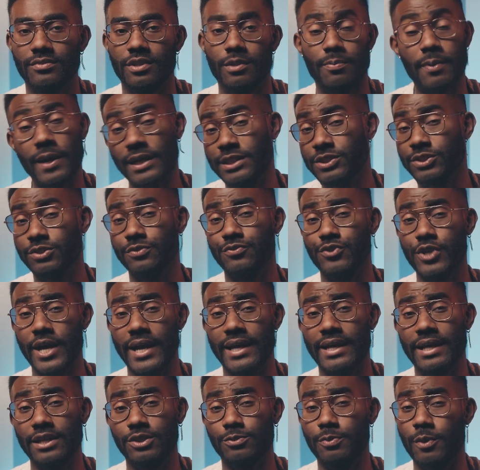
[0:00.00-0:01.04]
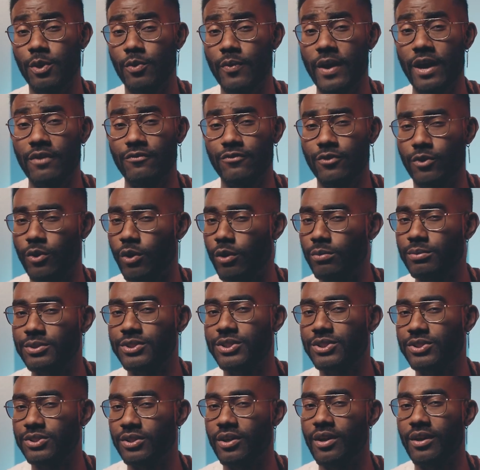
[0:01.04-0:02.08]
The practice of tracking has been around for
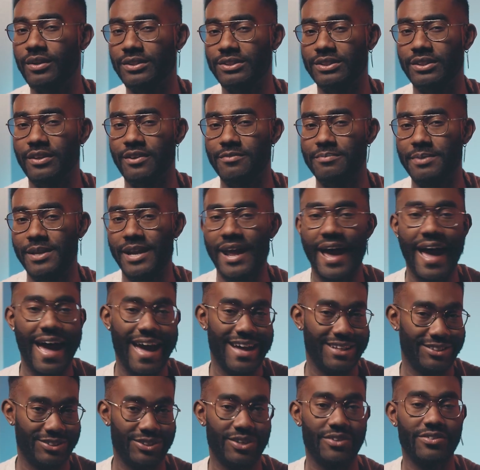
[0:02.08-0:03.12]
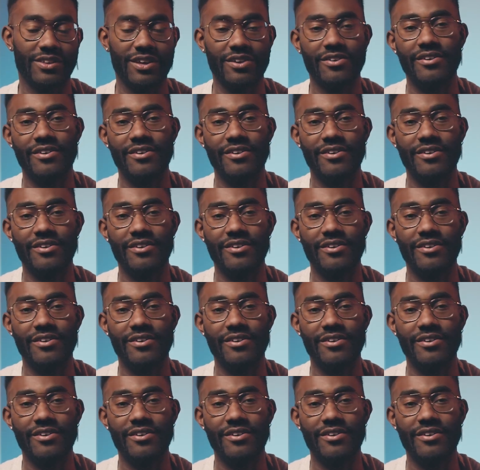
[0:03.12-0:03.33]
almost as long as there have been ads on the